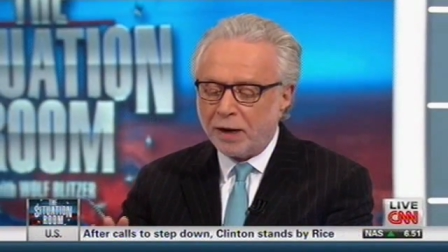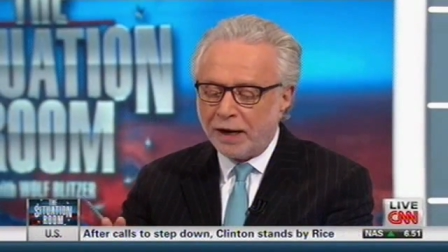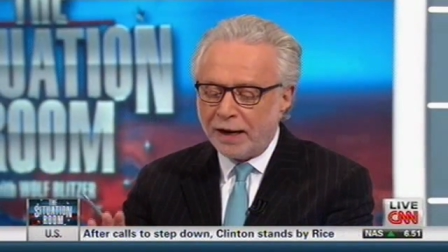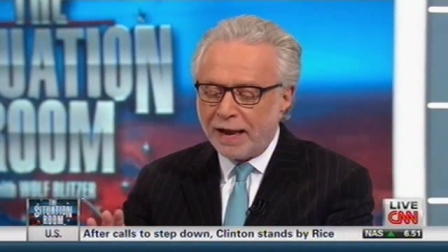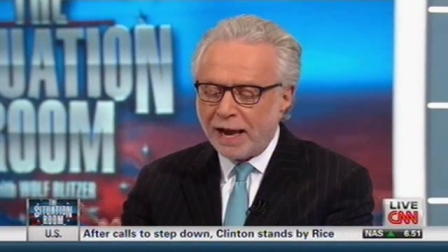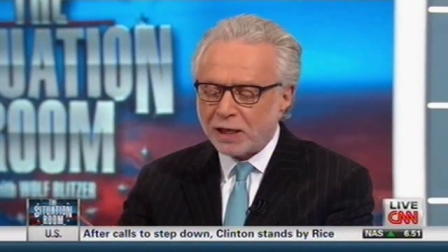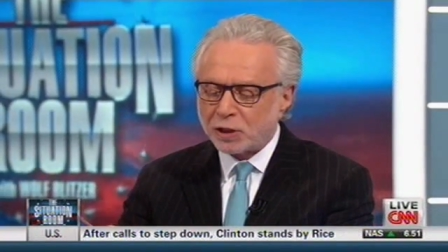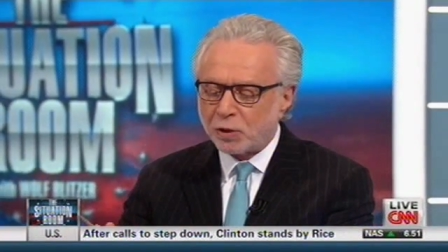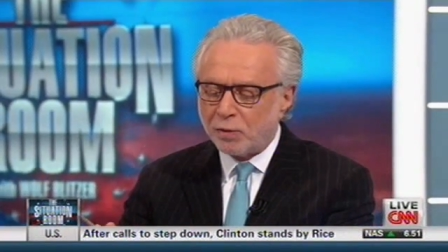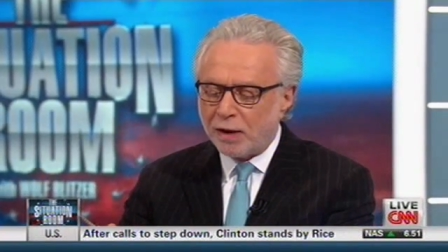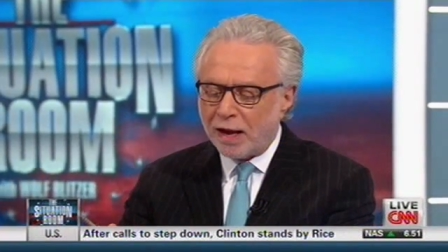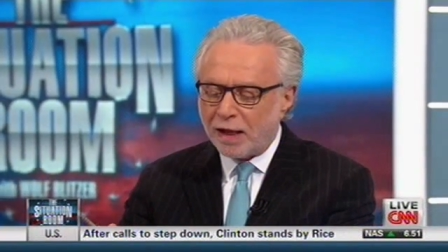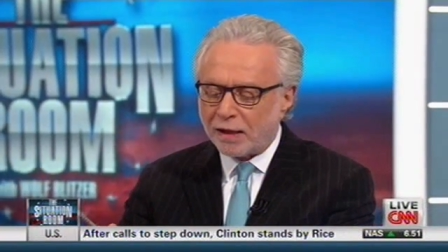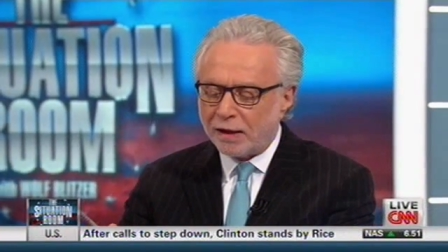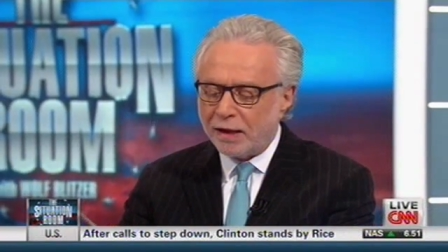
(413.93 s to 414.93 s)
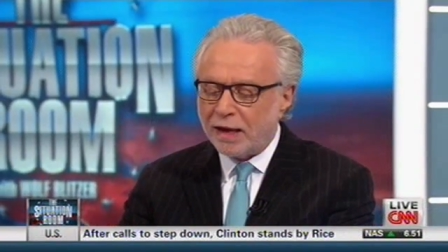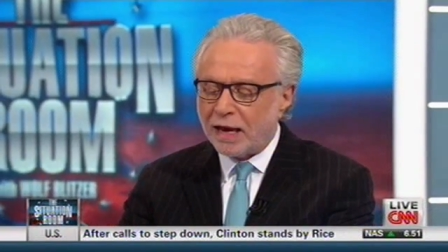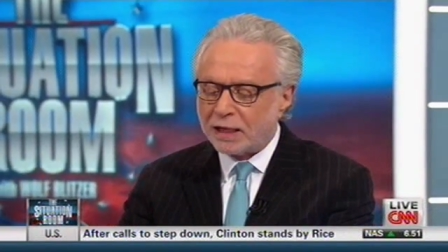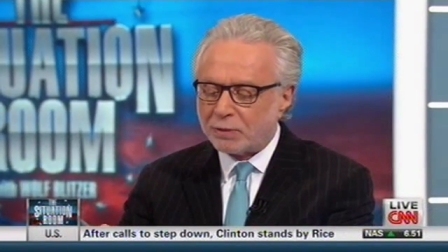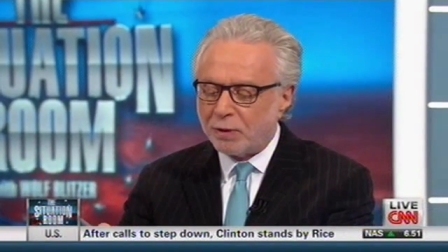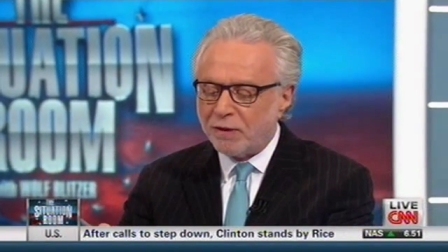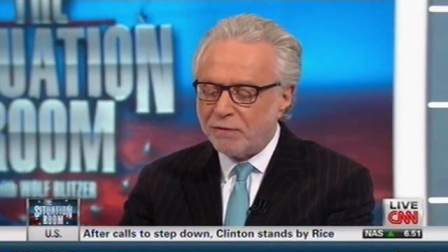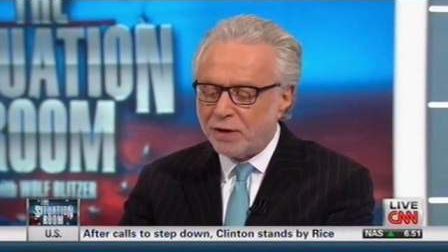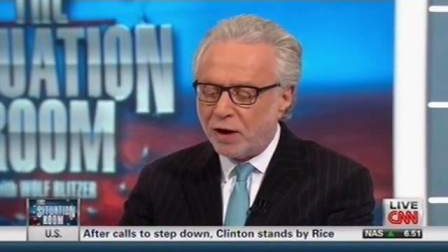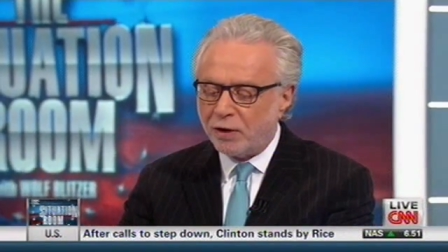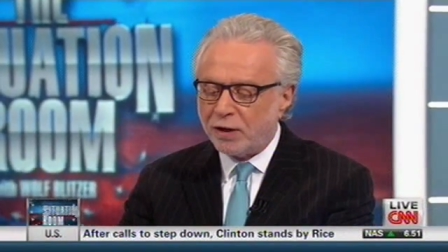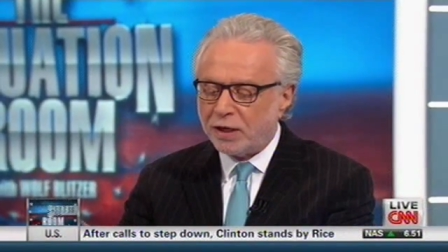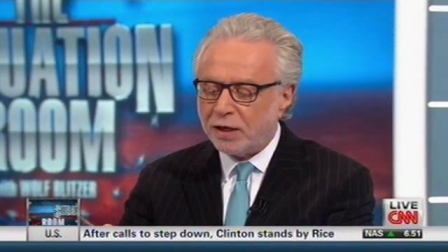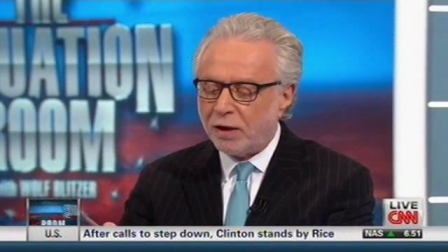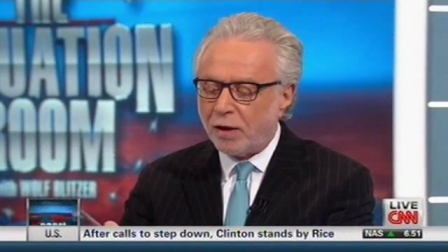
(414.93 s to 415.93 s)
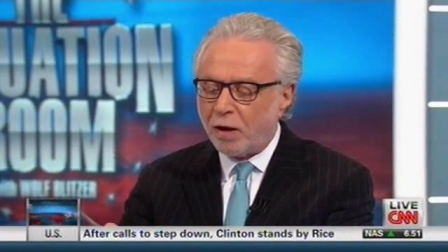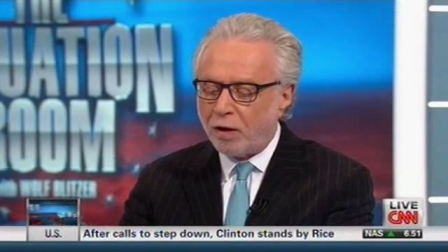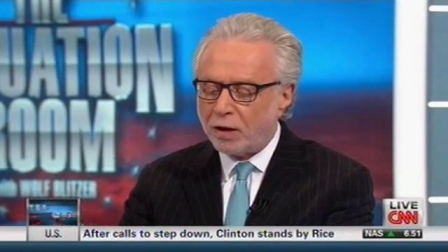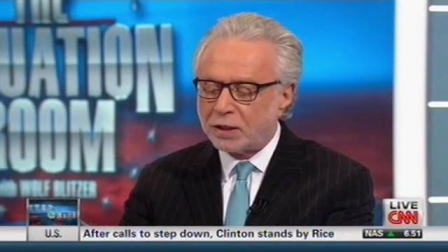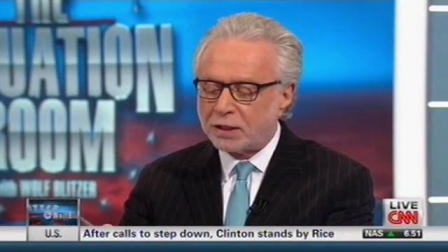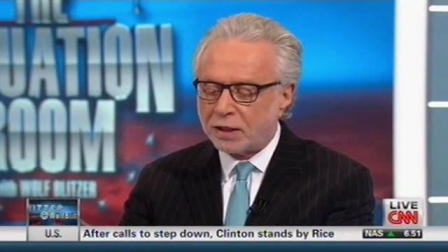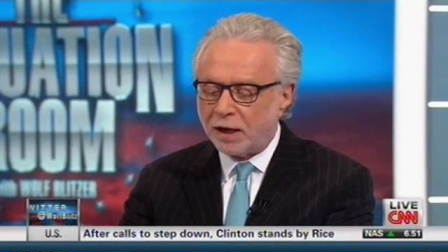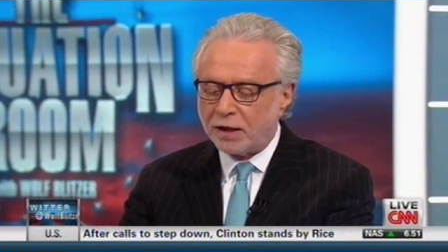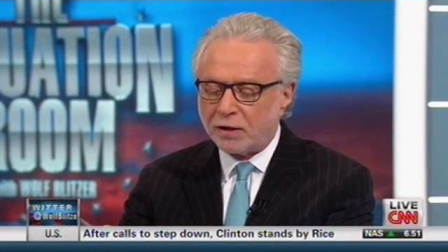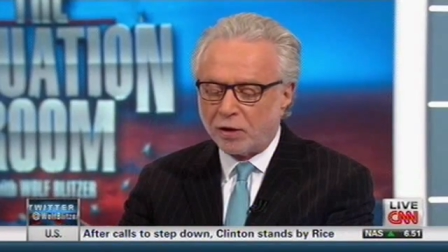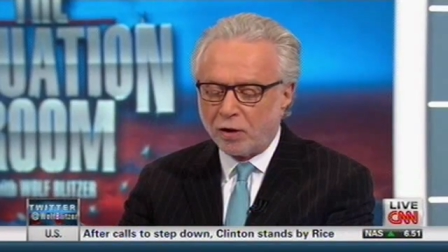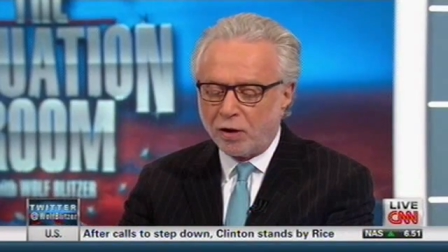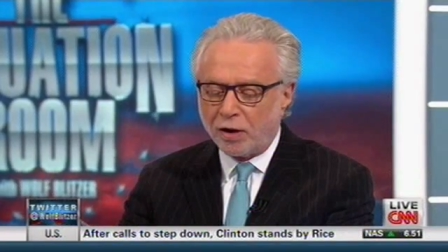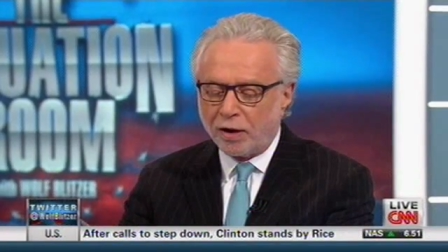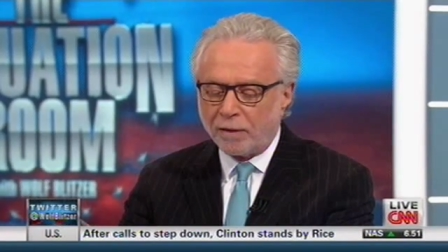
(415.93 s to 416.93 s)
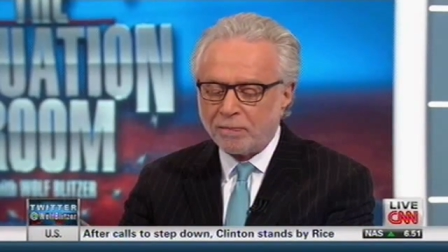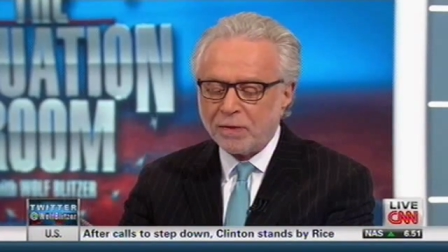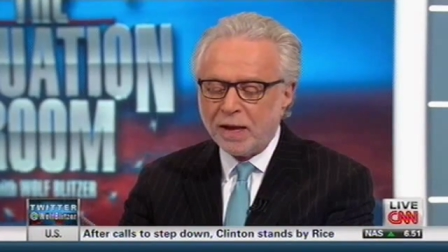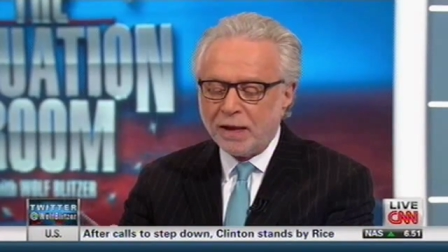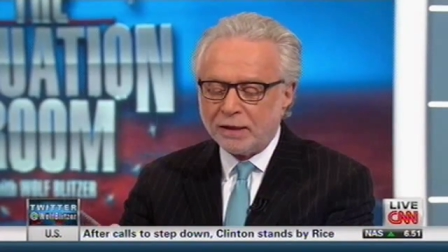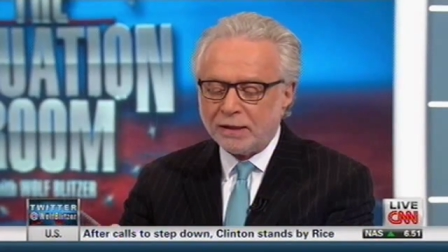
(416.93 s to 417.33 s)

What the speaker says: But in actuality, as we've noted all cycle long,